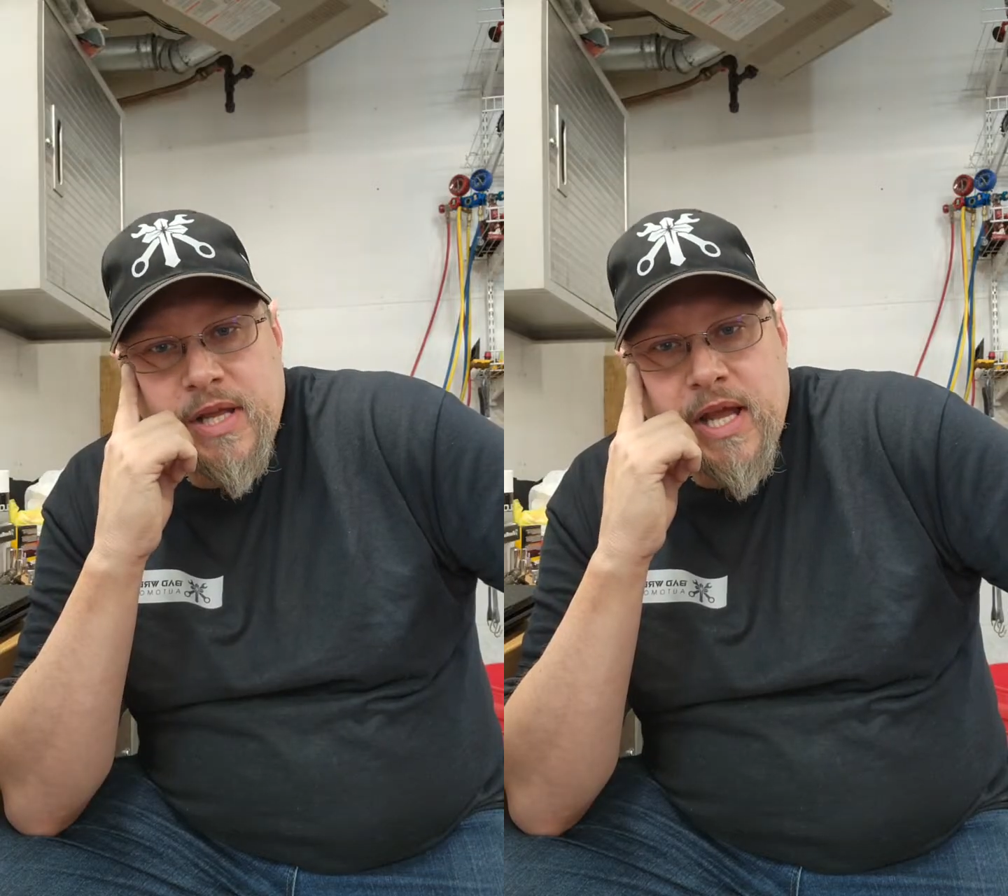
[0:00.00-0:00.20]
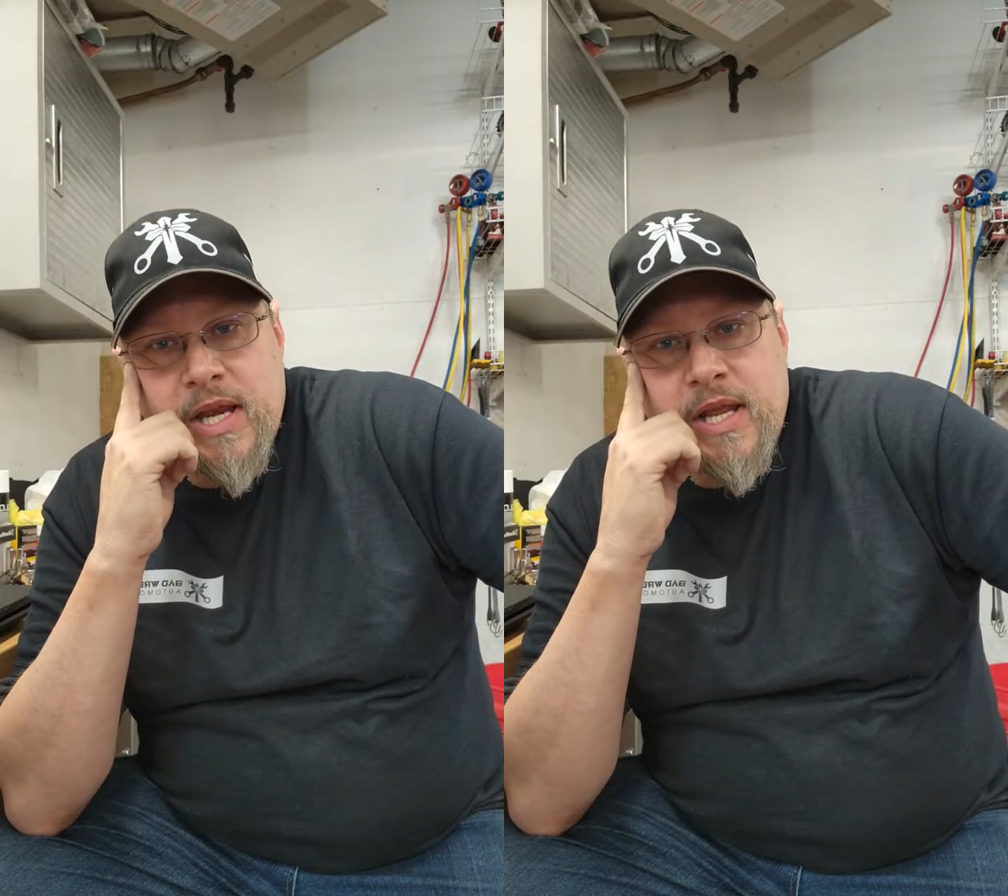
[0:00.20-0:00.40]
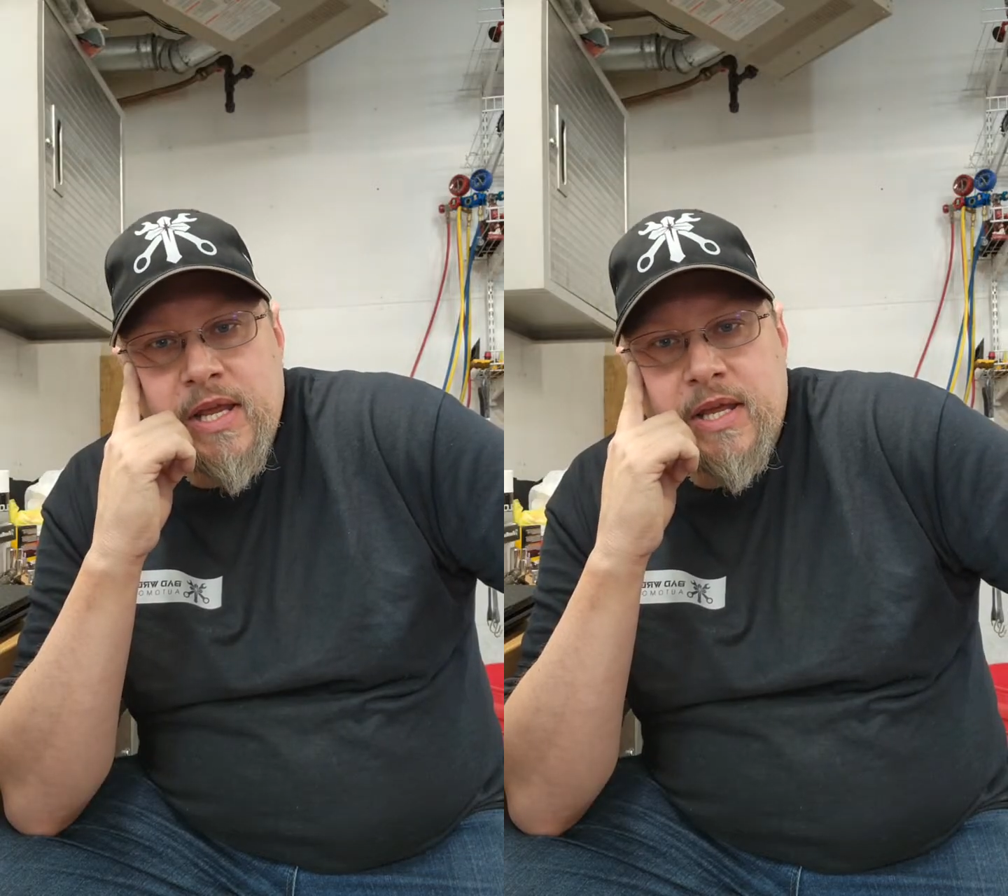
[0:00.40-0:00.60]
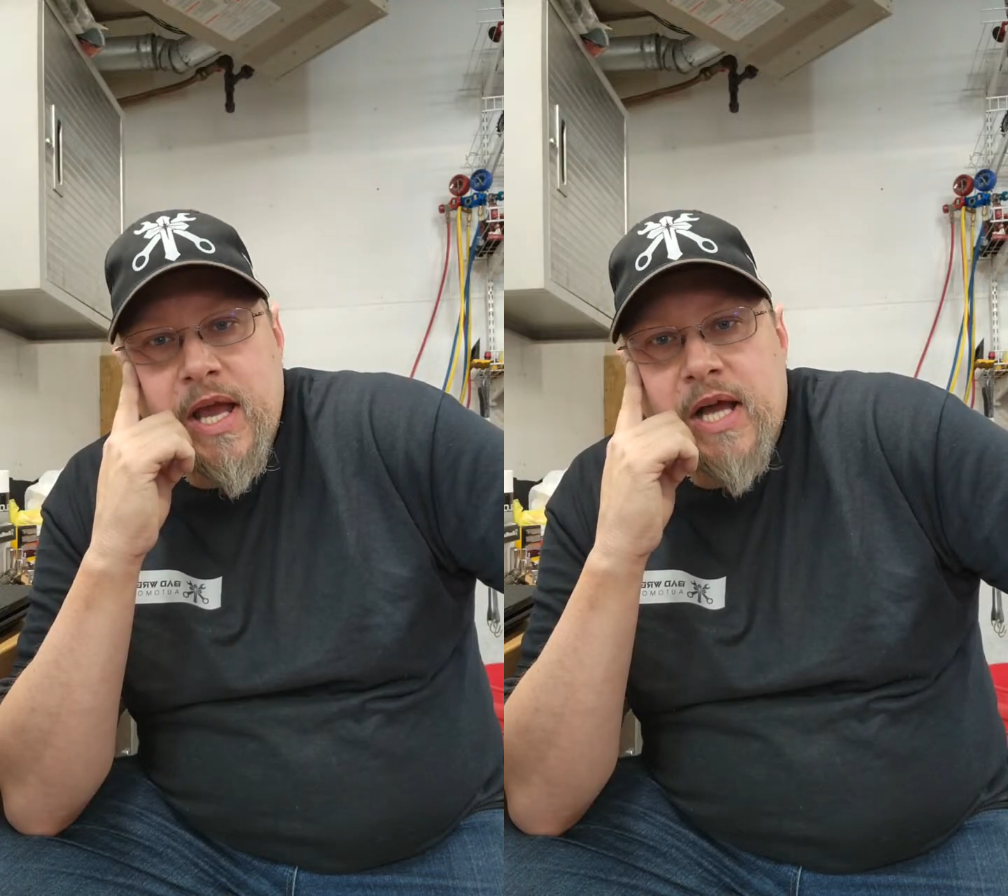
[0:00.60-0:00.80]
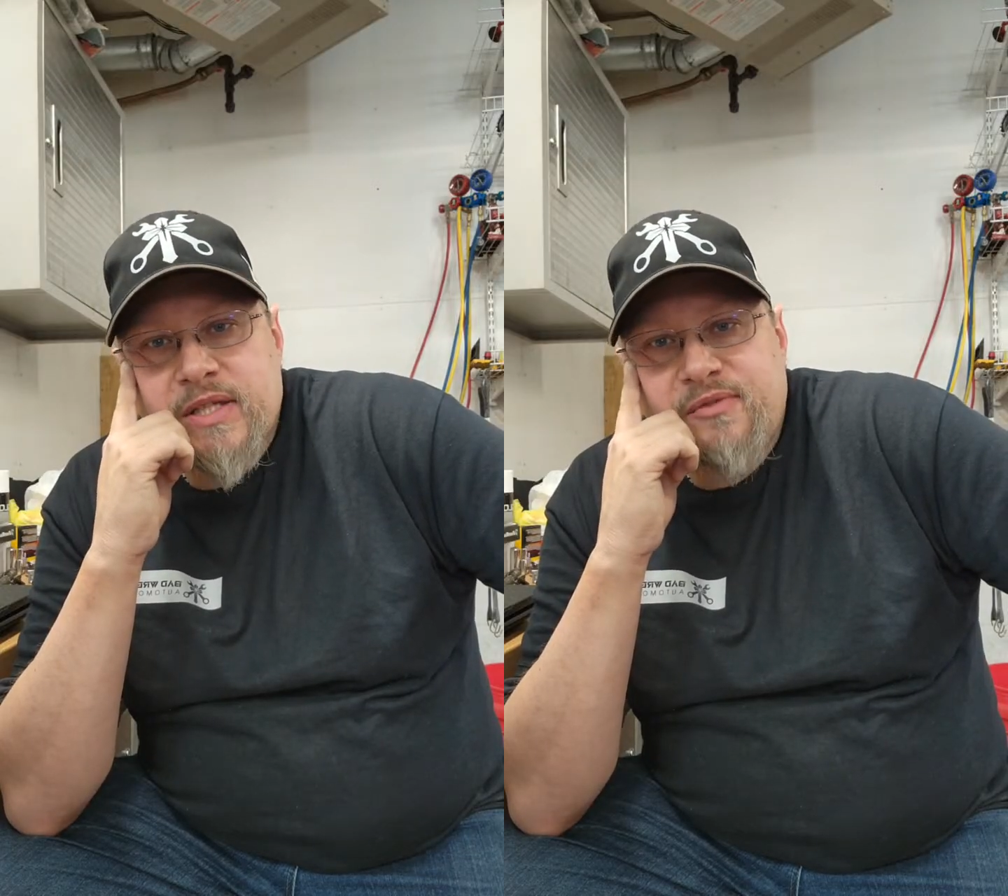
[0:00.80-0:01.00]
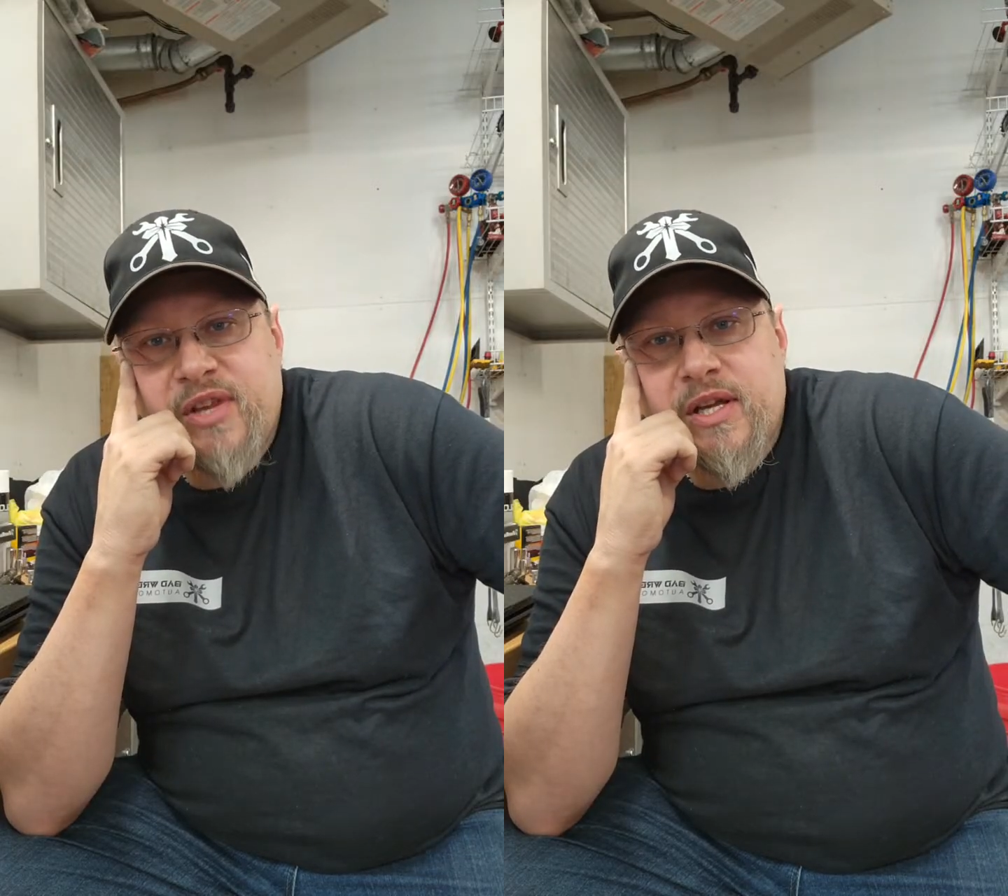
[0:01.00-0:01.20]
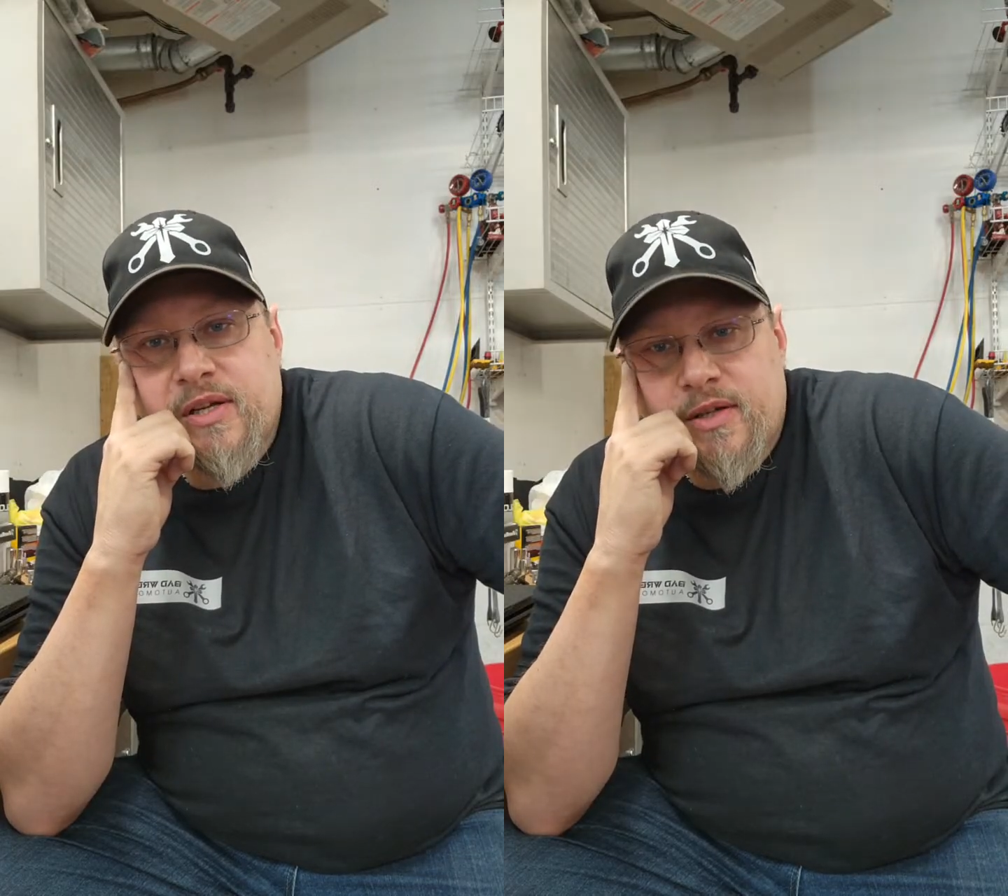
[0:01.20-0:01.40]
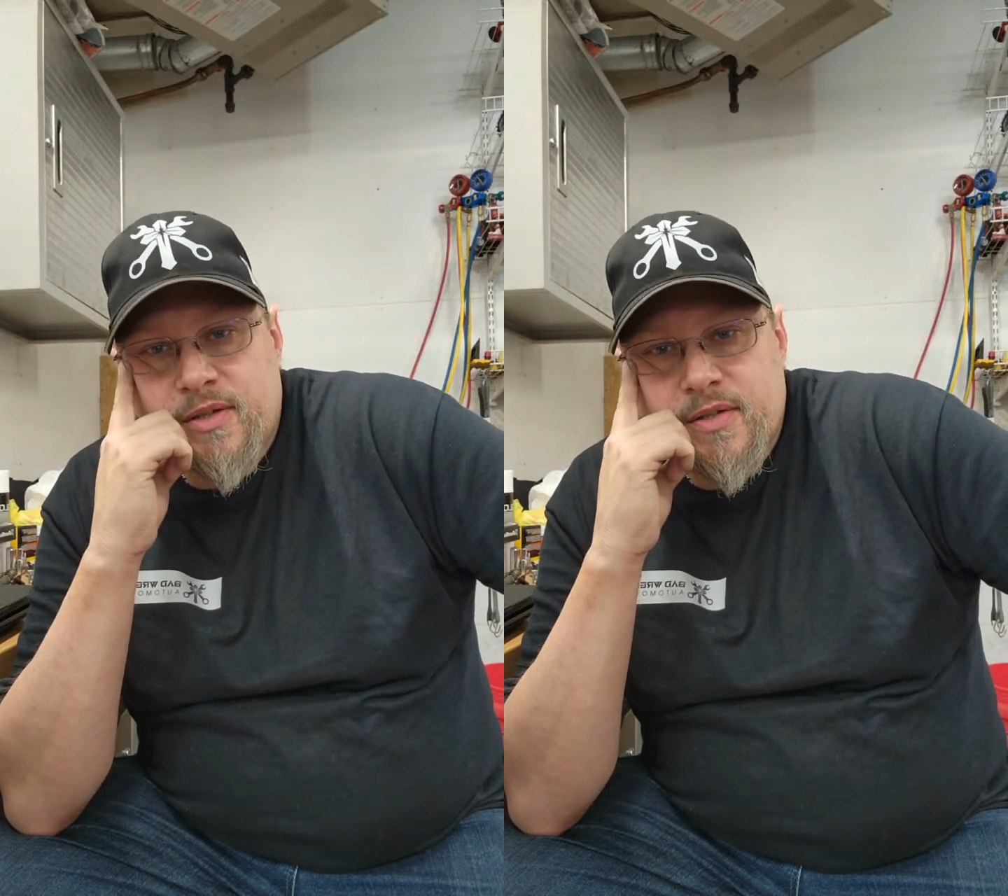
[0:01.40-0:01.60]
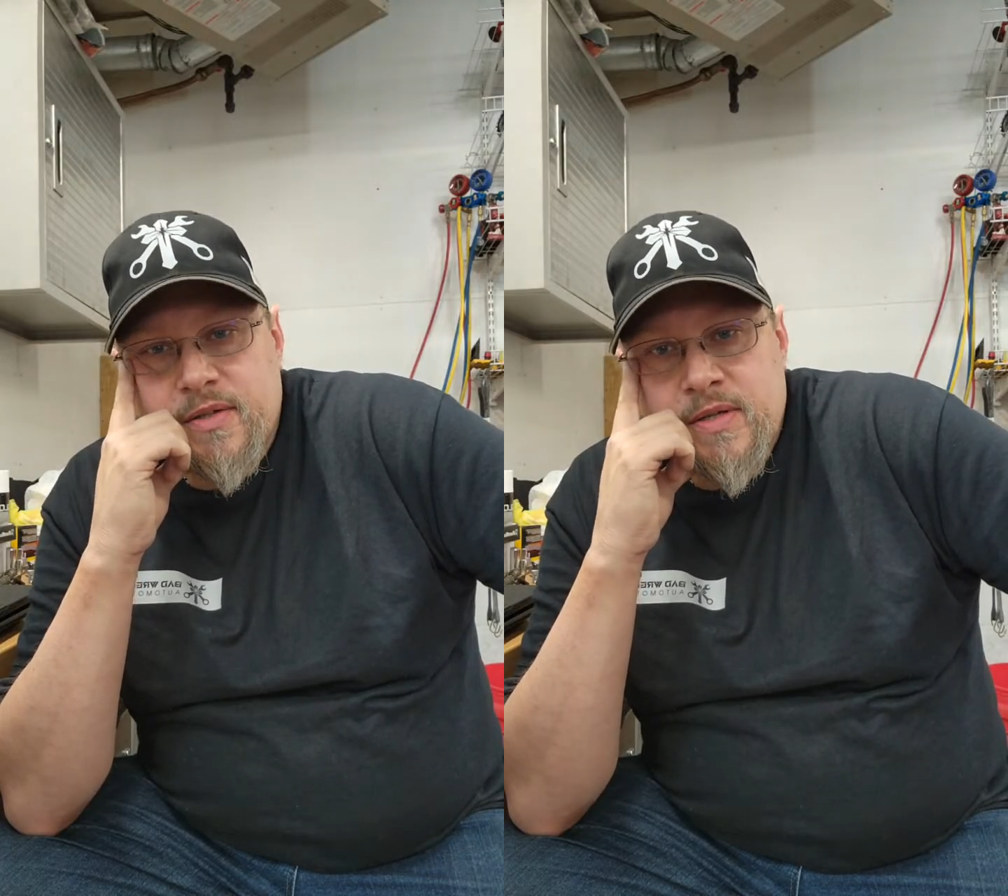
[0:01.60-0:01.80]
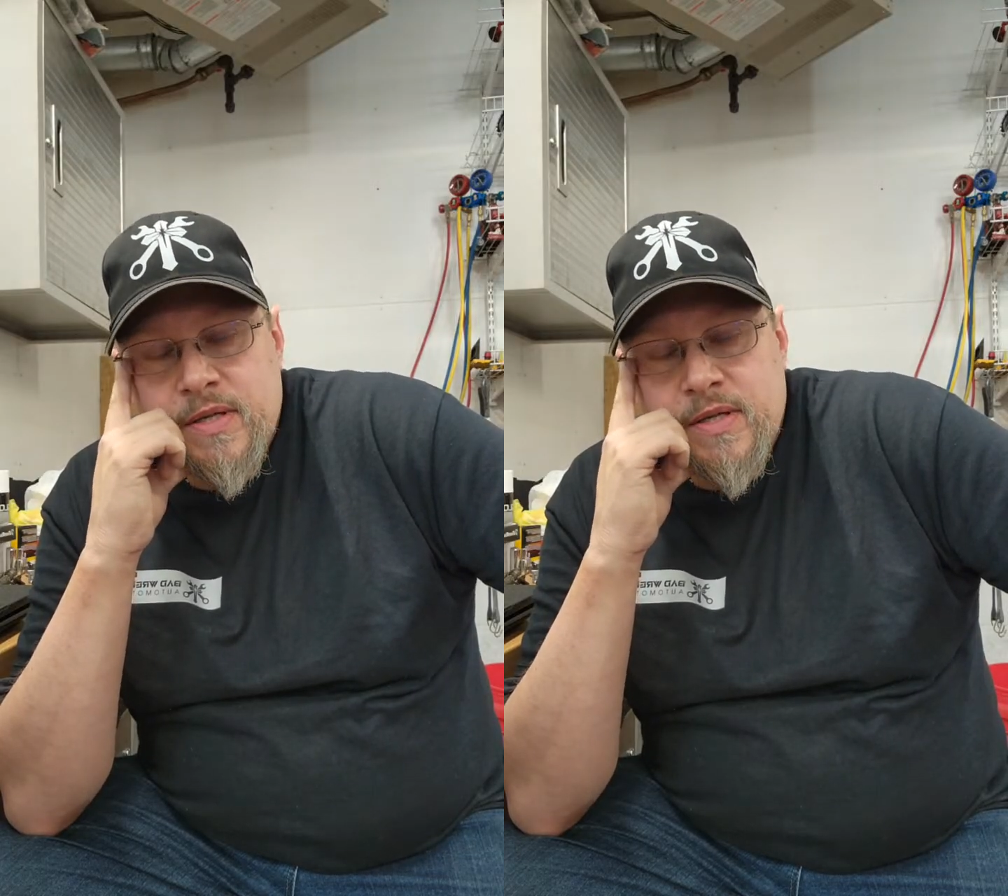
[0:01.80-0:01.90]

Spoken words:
any gas vehicles.